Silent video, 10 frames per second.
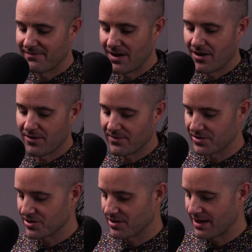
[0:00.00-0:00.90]
No, for
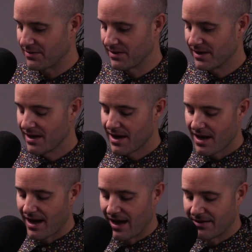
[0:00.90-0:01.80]
sure. I would.
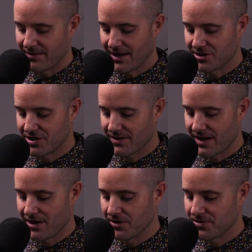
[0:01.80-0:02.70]
I I share
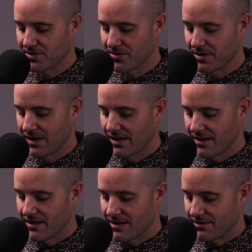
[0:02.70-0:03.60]
that, and also,
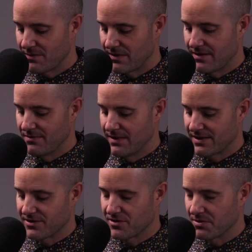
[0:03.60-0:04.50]

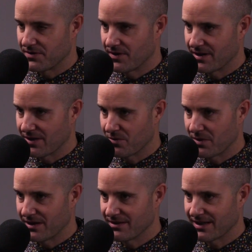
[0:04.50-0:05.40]
this is so much fun. Like,
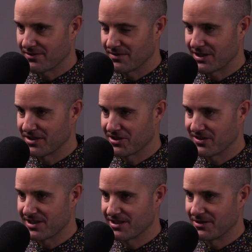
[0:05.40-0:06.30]
what? Like, let, let's
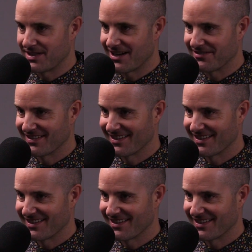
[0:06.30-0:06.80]
let's slow it down.